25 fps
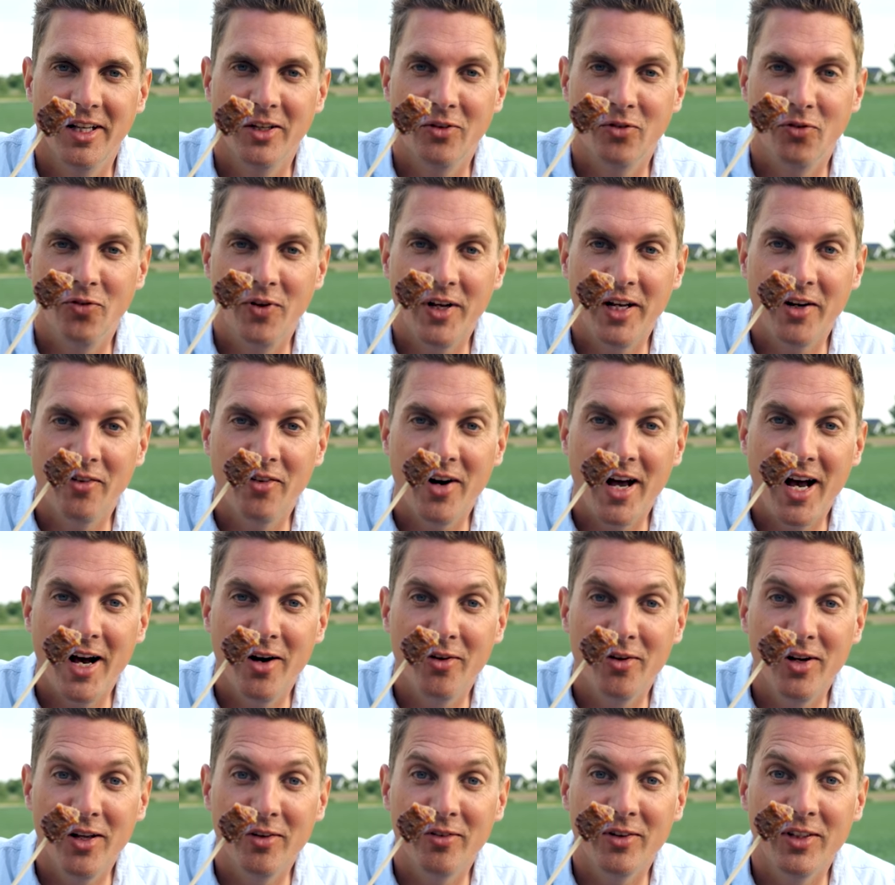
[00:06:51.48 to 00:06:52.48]
Let's figure
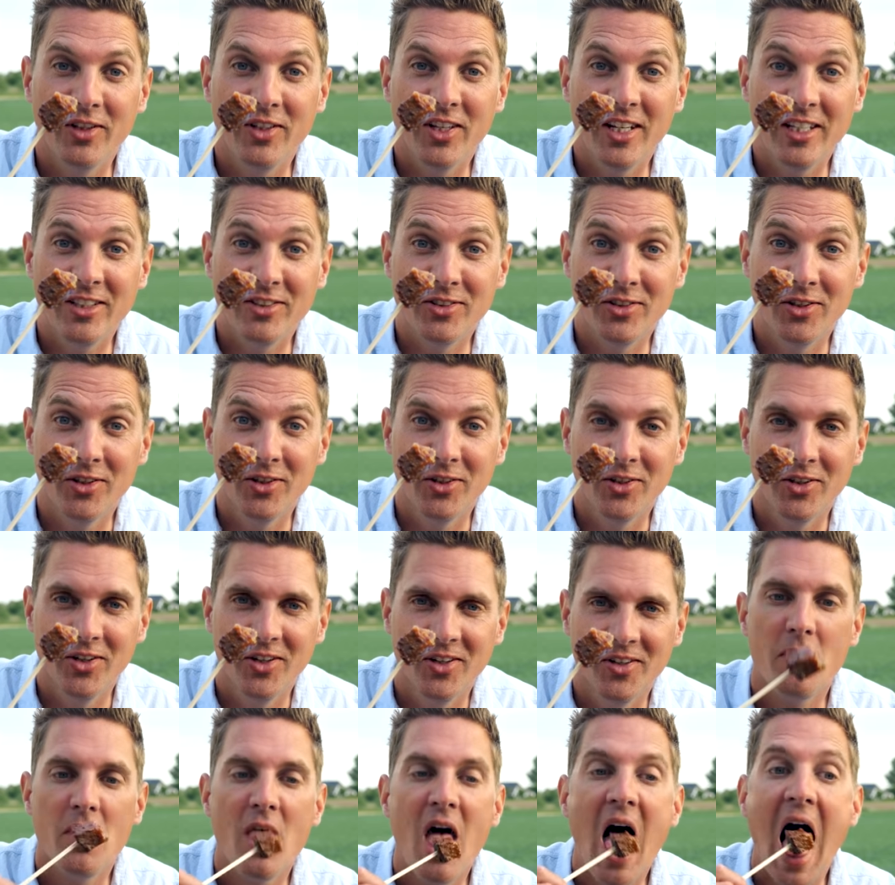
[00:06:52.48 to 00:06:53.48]
out if it tastes
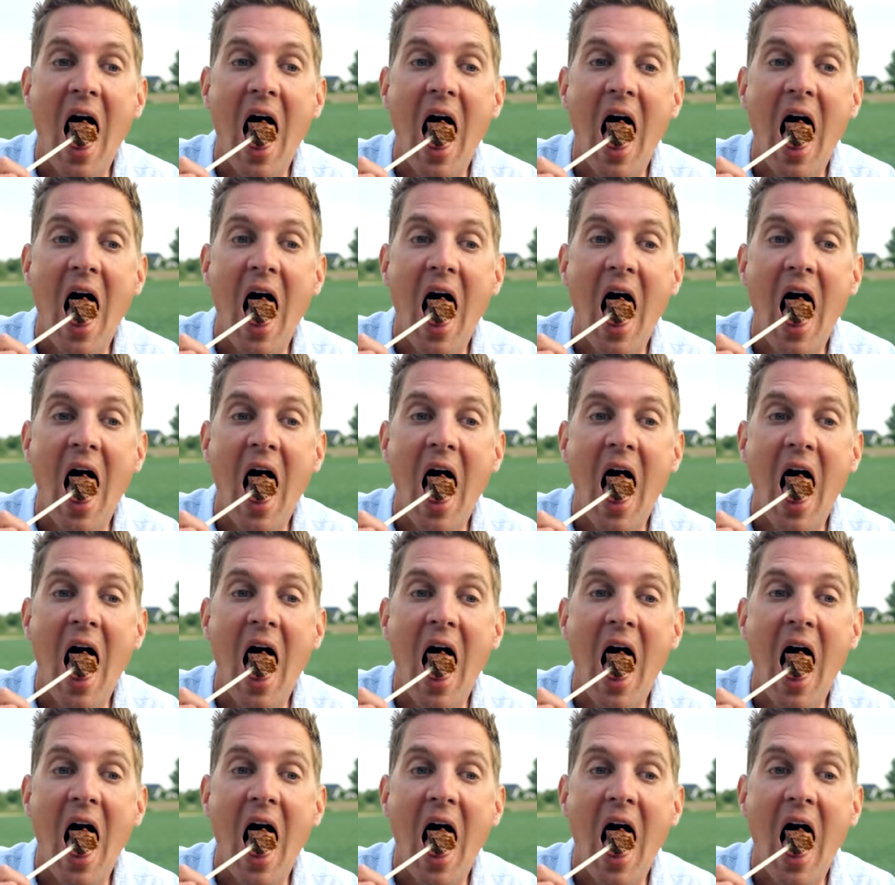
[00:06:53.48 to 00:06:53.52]
good.